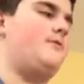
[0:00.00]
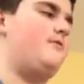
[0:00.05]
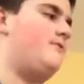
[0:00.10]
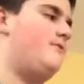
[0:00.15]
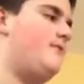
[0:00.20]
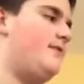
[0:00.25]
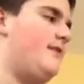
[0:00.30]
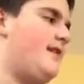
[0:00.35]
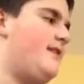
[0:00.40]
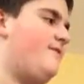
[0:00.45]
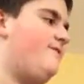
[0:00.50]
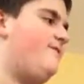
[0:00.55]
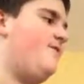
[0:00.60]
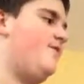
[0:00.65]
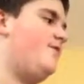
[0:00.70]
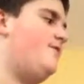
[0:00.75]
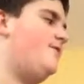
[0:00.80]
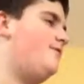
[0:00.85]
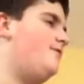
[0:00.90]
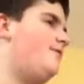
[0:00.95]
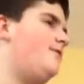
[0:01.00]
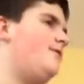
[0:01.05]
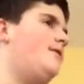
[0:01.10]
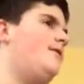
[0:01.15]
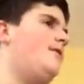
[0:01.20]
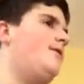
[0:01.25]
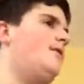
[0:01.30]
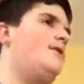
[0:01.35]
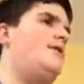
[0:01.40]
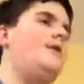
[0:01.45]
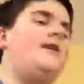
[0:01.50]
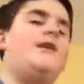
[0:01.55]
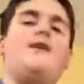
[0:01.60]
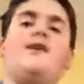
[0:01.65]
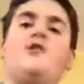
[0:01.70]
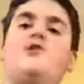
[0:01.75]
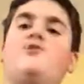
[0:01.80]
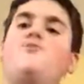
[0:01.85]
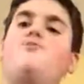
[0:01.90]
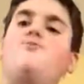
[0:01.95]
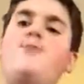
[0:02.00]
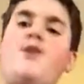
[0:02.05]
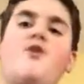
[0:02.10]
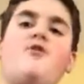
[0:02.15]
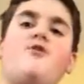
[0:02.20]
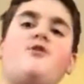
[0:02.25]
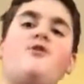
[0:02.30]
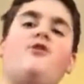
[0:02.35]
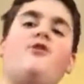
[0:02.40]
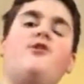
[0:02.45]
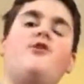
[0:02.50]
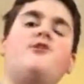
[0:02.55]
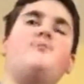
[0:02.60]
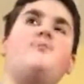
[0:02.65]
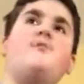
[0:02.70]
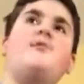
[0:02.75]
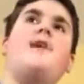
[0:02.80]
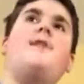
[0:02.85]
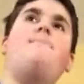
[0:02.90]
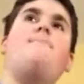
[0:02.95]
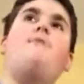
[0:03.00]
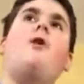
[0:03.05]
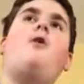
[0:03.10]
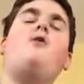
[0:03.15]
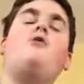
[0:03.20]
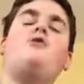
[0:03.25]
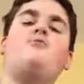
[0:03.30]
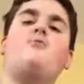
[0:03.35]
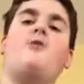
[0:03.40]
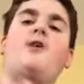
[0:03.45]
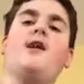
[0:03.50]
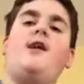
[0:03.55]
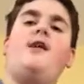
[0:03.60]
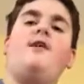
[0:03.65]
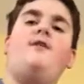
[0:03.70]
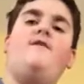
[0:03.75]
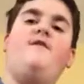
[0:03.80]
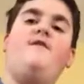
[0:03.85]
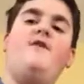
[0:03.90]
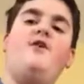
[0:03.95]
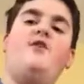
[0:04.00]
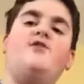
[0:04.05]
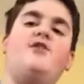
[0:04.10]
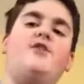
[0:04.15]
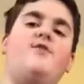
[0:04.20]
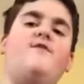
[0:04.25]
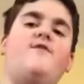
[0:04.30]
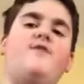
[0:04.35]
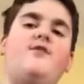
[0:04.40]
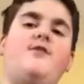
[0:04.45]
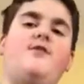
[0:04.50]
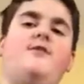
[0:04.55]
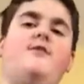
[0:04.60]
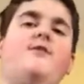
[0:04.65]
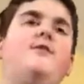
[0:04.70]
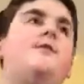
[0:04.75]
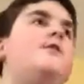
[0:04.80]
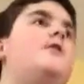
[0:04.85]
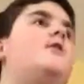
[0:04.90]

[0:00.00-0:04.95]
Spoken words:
Going to have fun. And guys, Merry Christmas. Happy Holidays. Right, the video's not over yet.